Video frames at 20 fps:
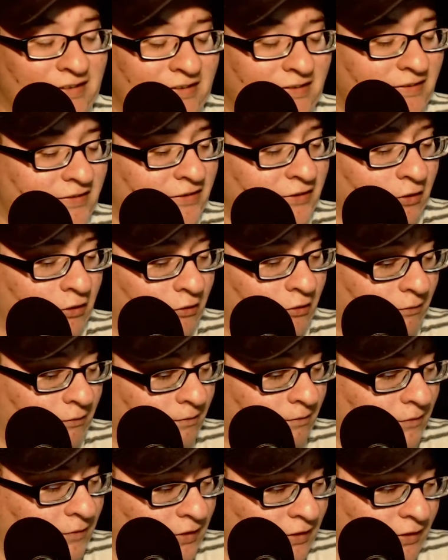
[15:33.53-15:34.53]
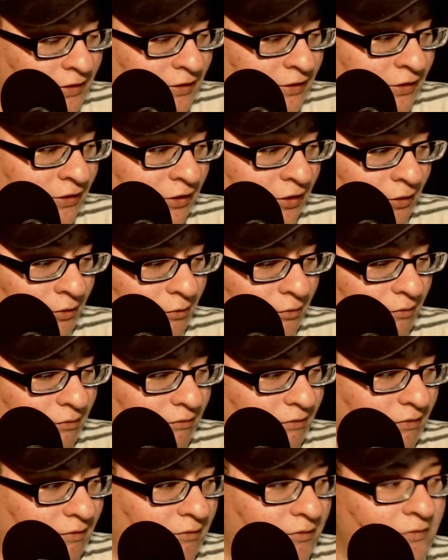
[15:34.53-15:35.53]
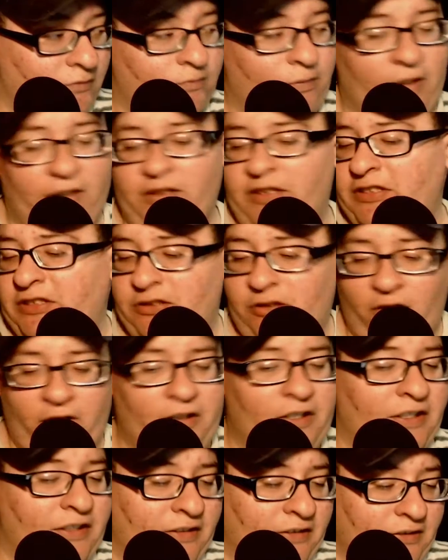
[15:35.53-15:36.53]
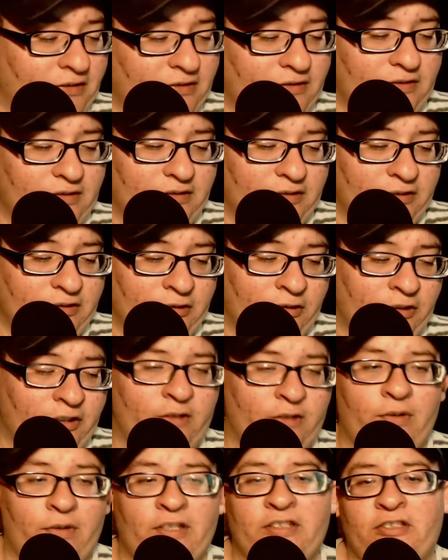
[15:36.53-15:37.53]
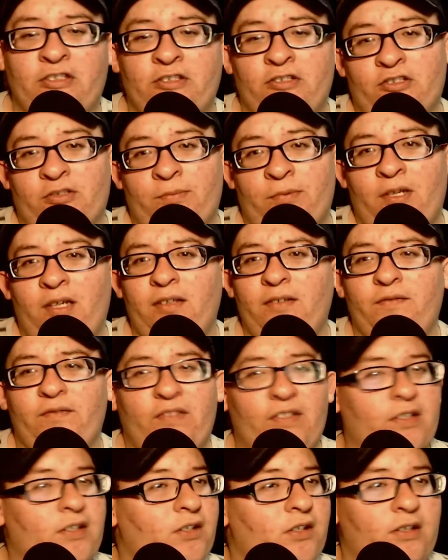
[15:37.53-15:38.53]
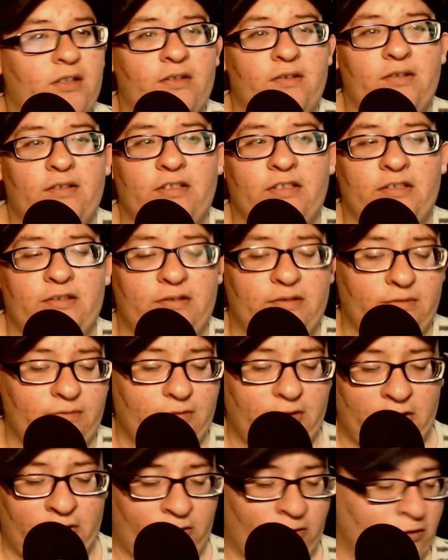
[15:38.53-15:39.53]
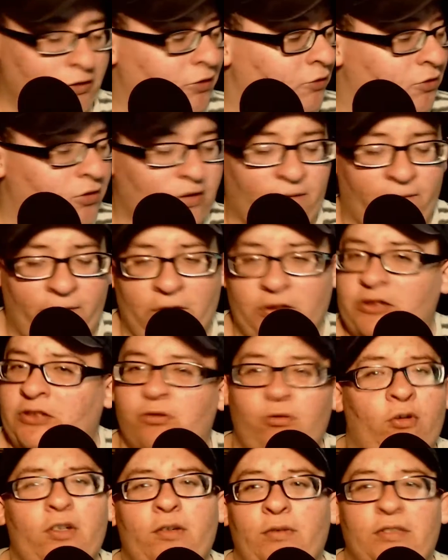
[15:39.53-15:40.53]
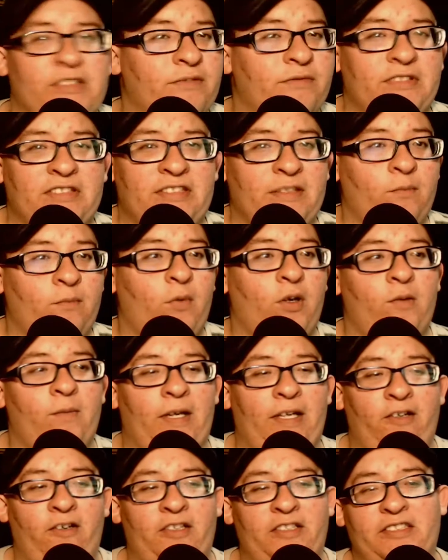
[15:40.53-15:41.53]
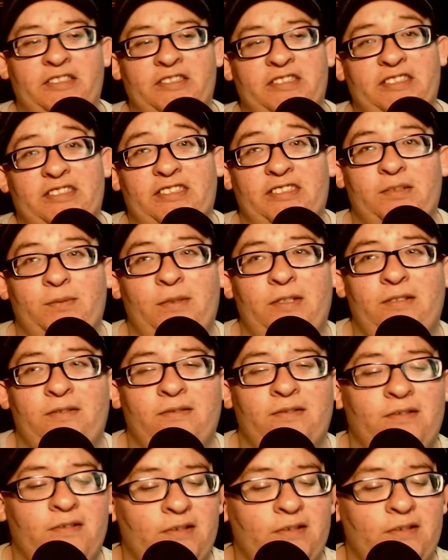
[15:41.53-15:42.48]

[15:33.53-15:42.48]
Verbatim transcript: So you know, barely starting, you're going to run into those problems. Uh, uh, also, the first Thor wasn't received well by audiences as well.